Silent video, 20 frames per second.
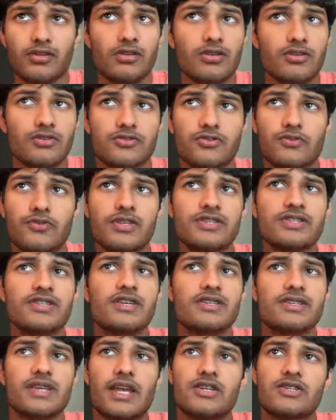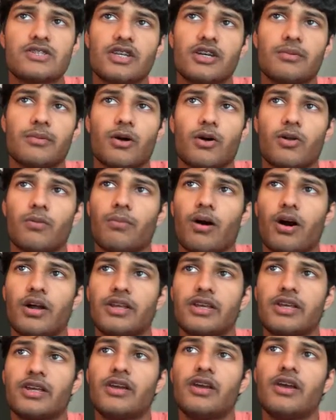So this says HTML and
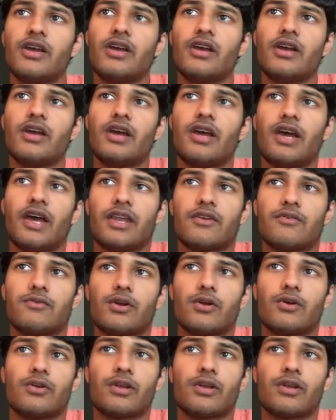body. And if we go to